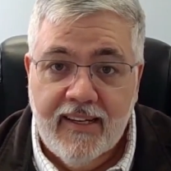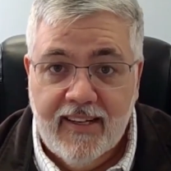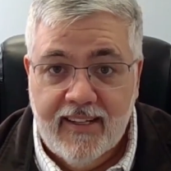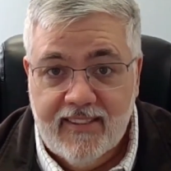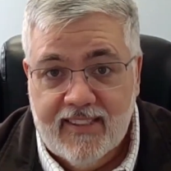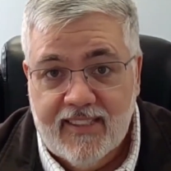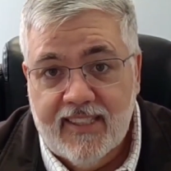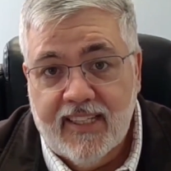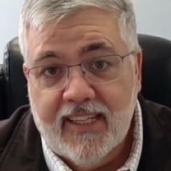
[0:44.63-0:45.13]
And
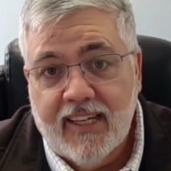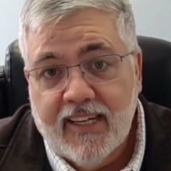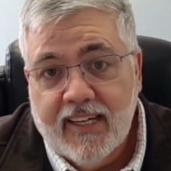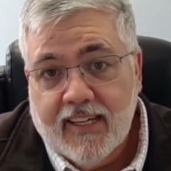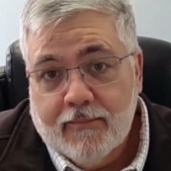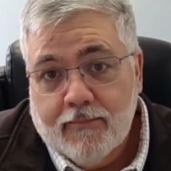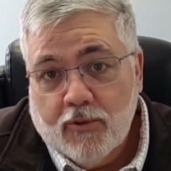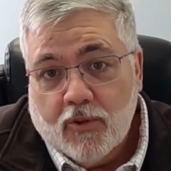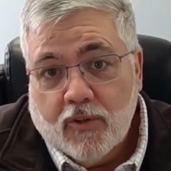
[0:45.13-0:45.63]
today
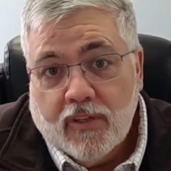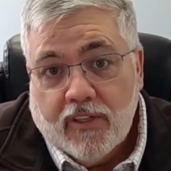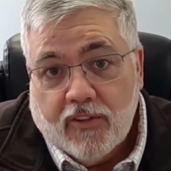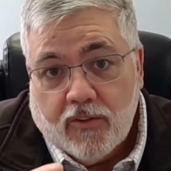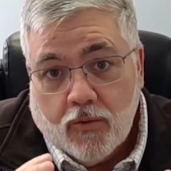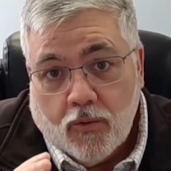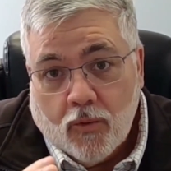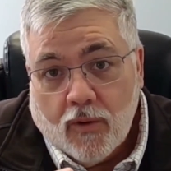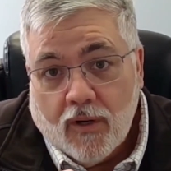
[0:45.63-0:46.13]
I'm going
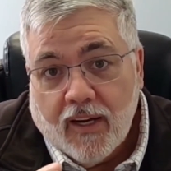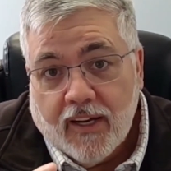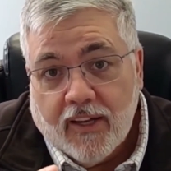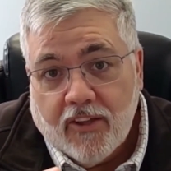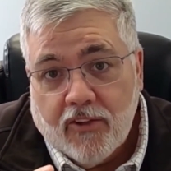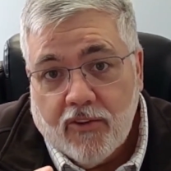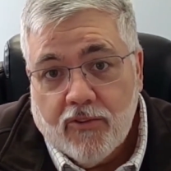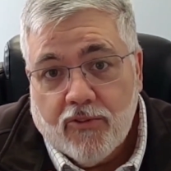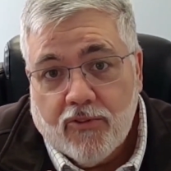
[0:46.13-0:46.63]
to walk
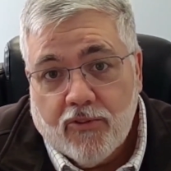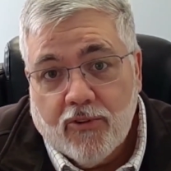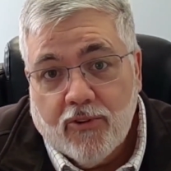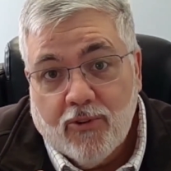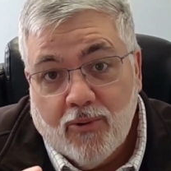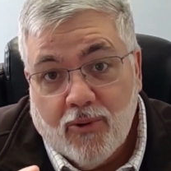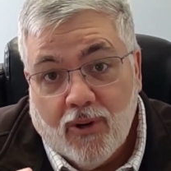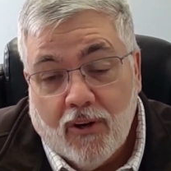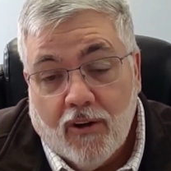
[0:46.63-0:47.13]
you
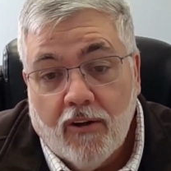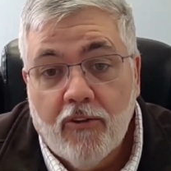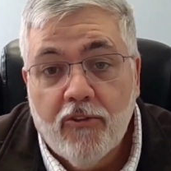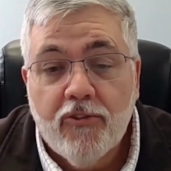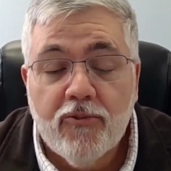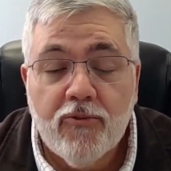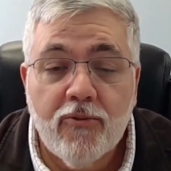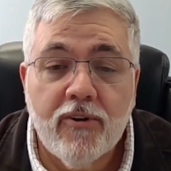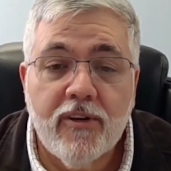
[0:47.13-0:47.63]
through all
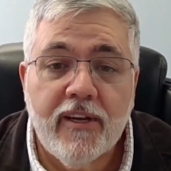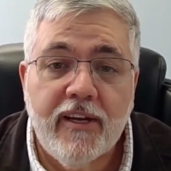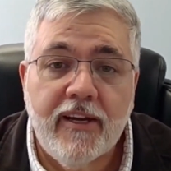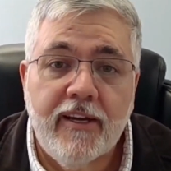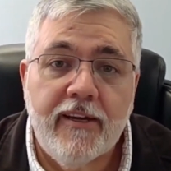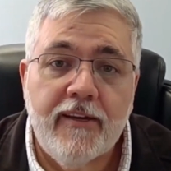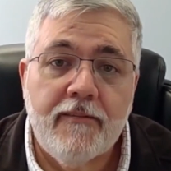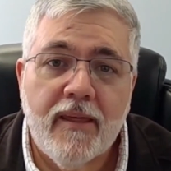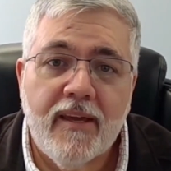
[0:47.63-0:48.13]

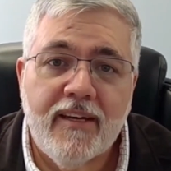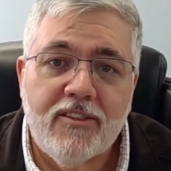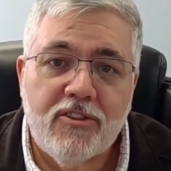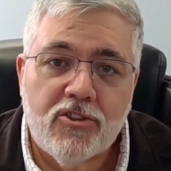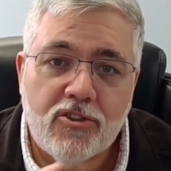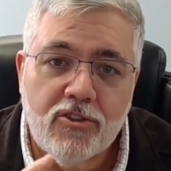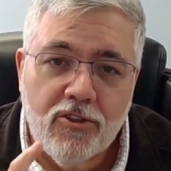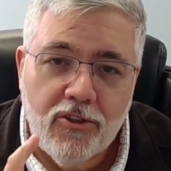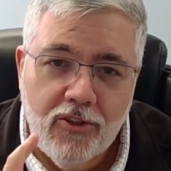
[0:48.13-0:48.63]
three and
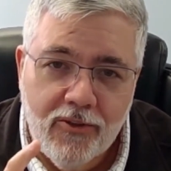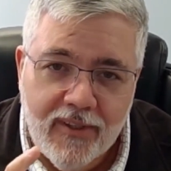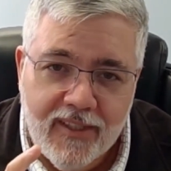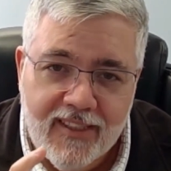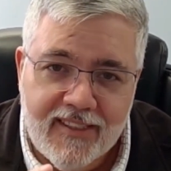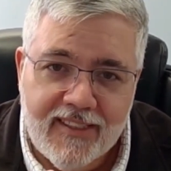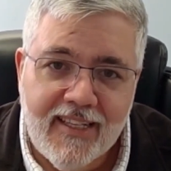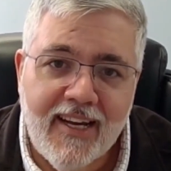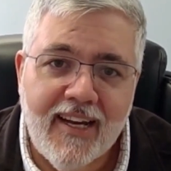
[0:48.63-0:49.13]
show you
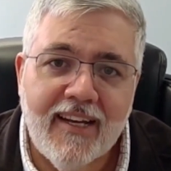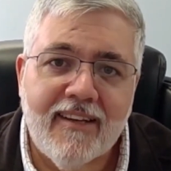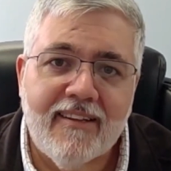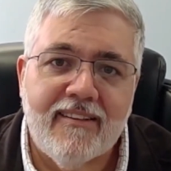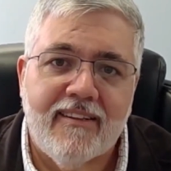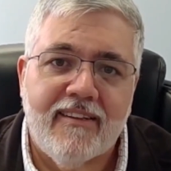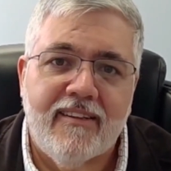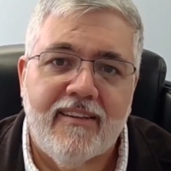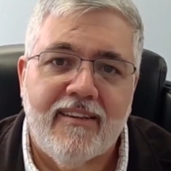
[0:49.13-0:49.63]

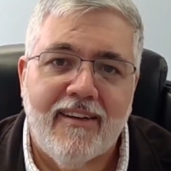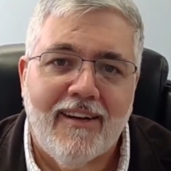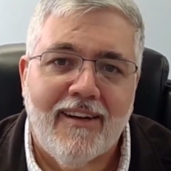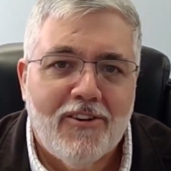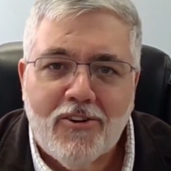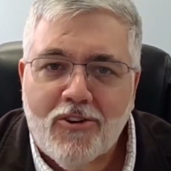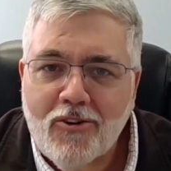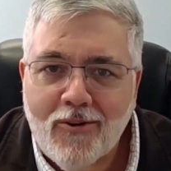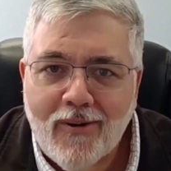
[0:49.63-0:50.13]
exactly how
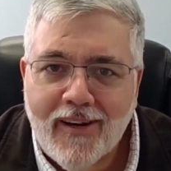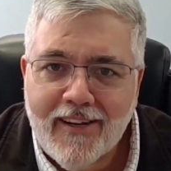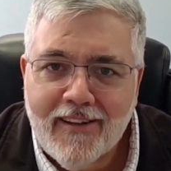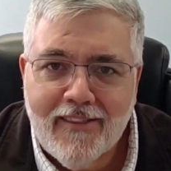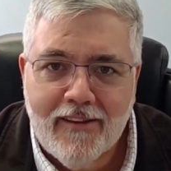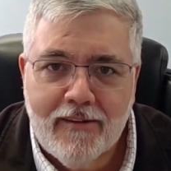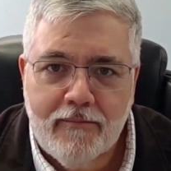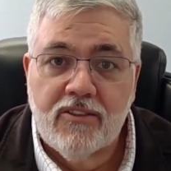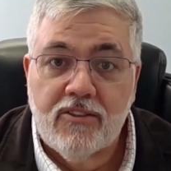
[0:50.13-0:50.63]
to correct
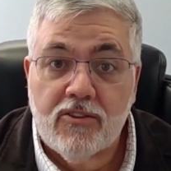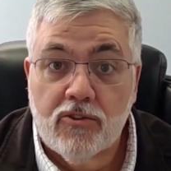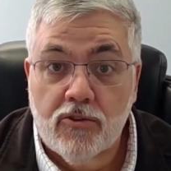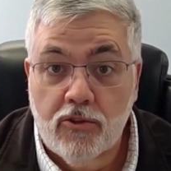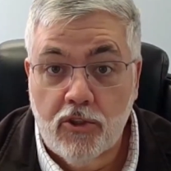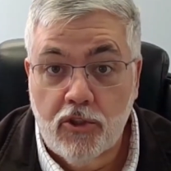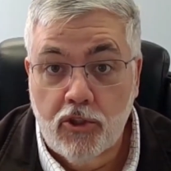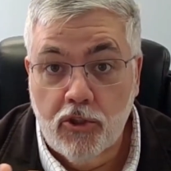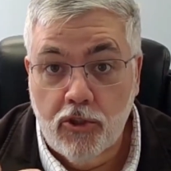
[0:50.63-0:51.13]
them so
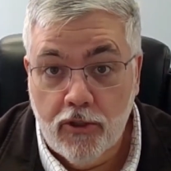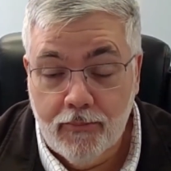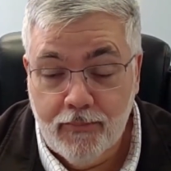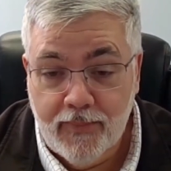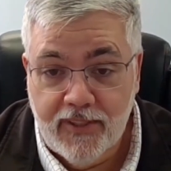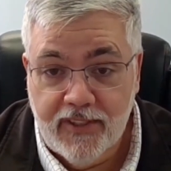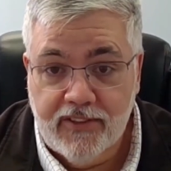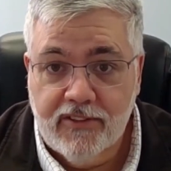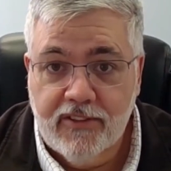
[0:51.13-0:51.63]
your
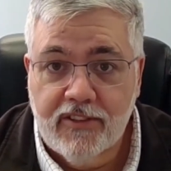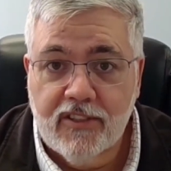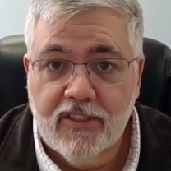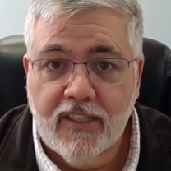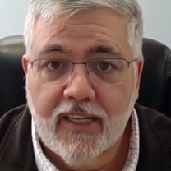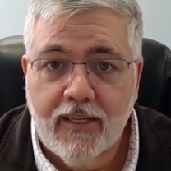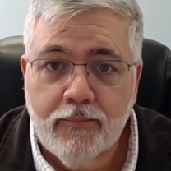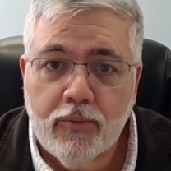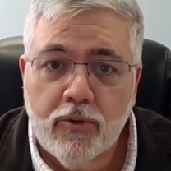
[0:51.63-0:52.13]
business
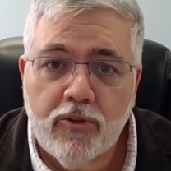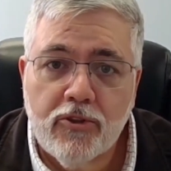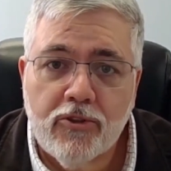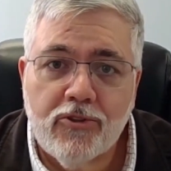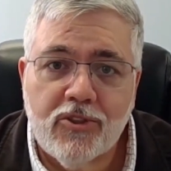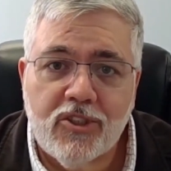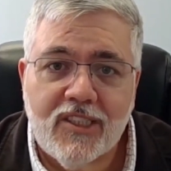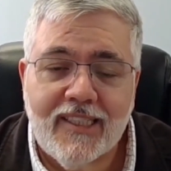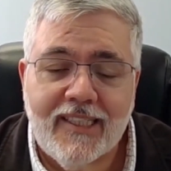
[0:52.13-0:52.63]
can
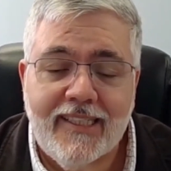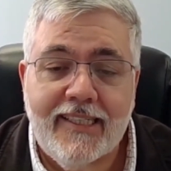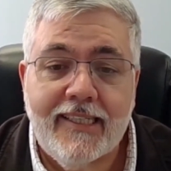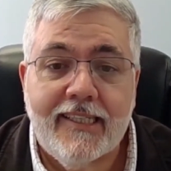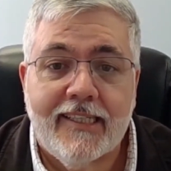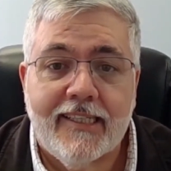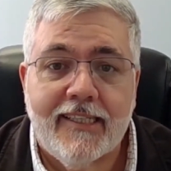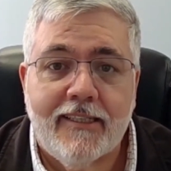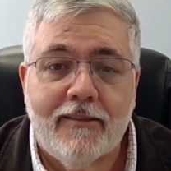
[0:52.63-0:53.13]
produce the
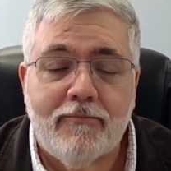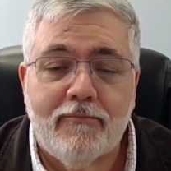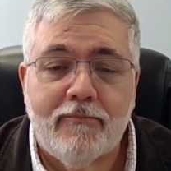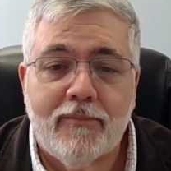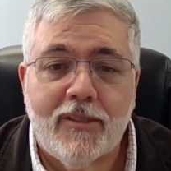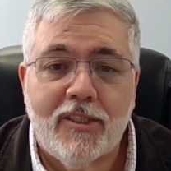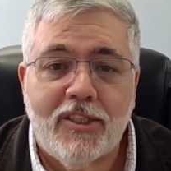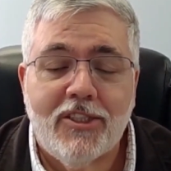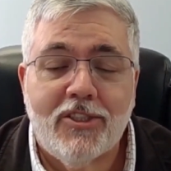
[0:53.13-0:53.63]
income
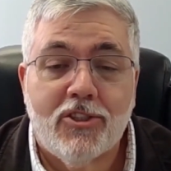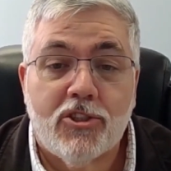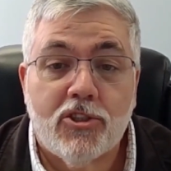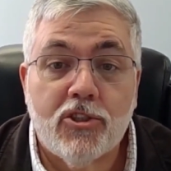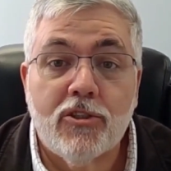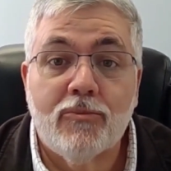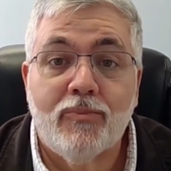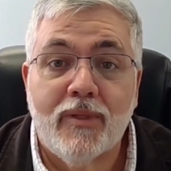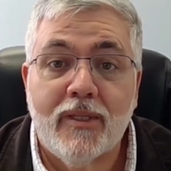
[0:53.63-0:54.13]
it
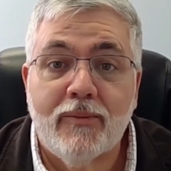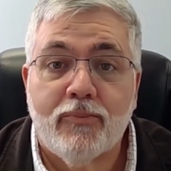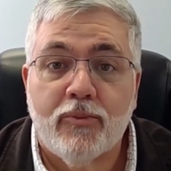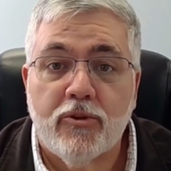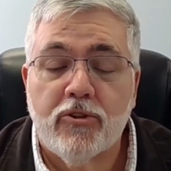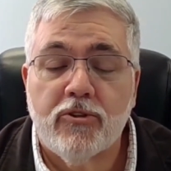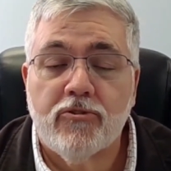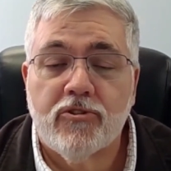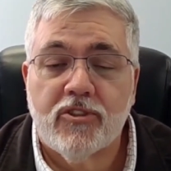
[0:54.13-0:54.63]
should be
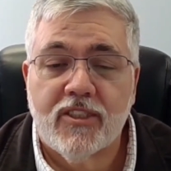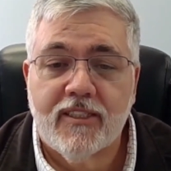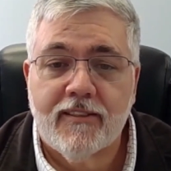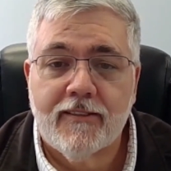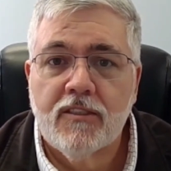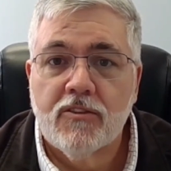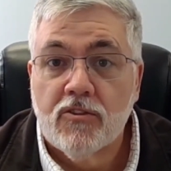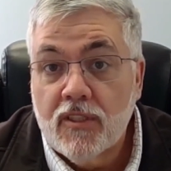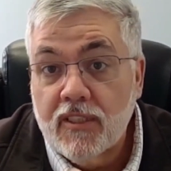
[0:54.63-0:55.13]
producing.
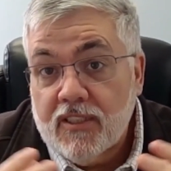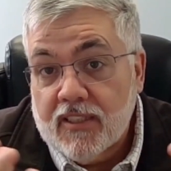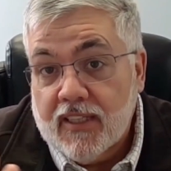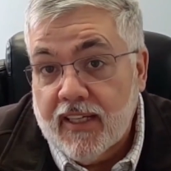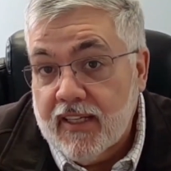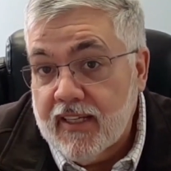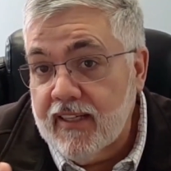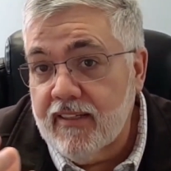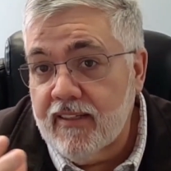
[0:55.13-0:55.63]
So let's
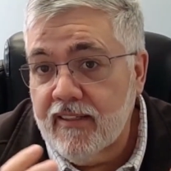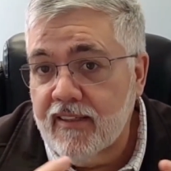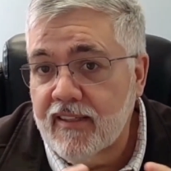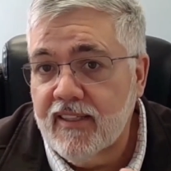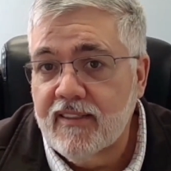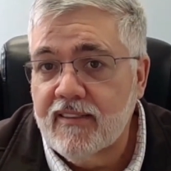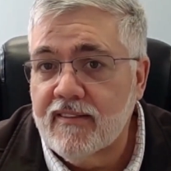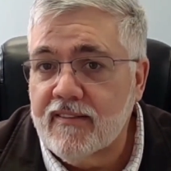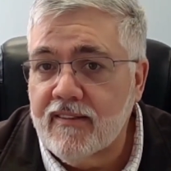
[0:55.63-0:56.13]
get into
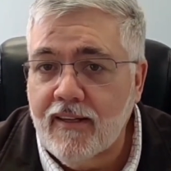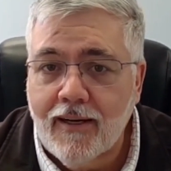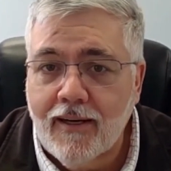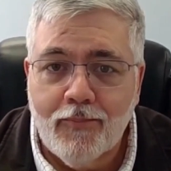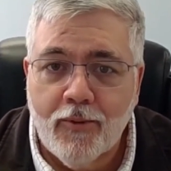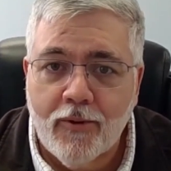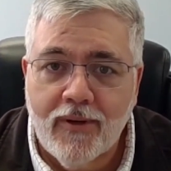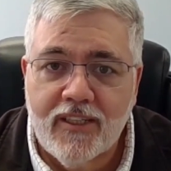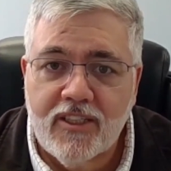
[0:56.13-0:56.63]
these
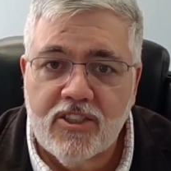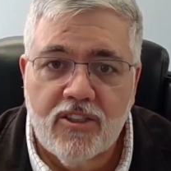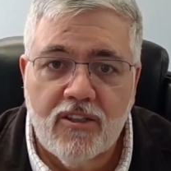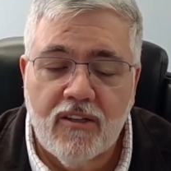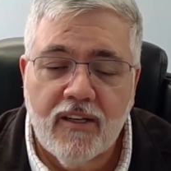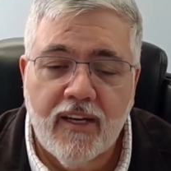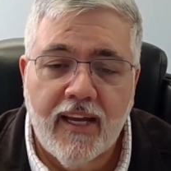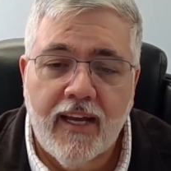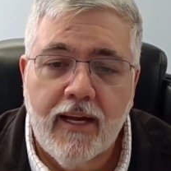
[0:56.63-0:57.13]

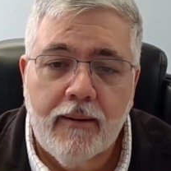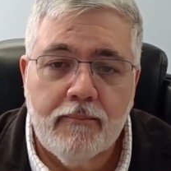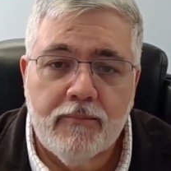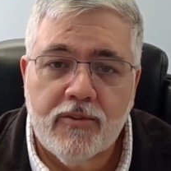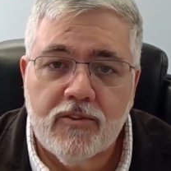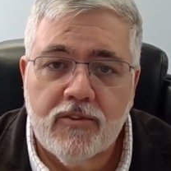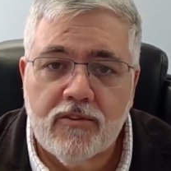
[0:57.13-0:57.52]
operational gaps.